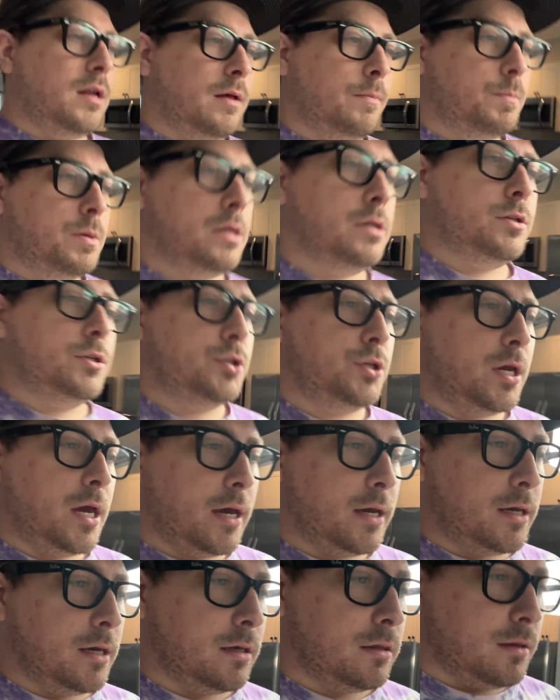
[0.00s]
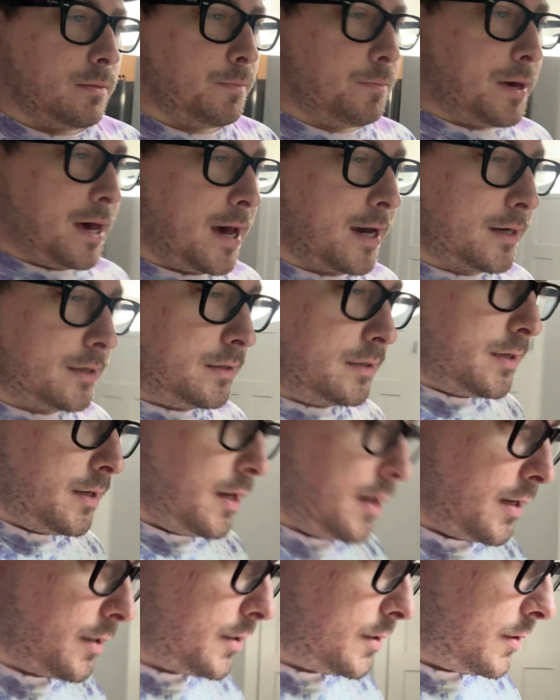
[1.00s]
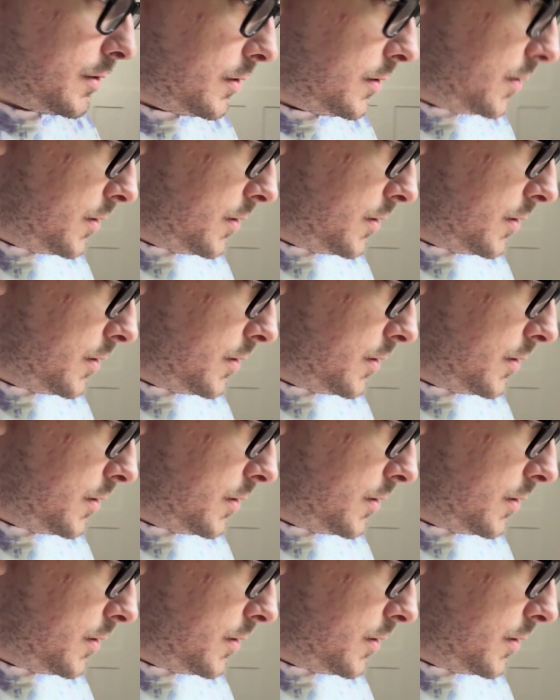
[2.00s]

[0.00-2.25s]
I've been checking the back deck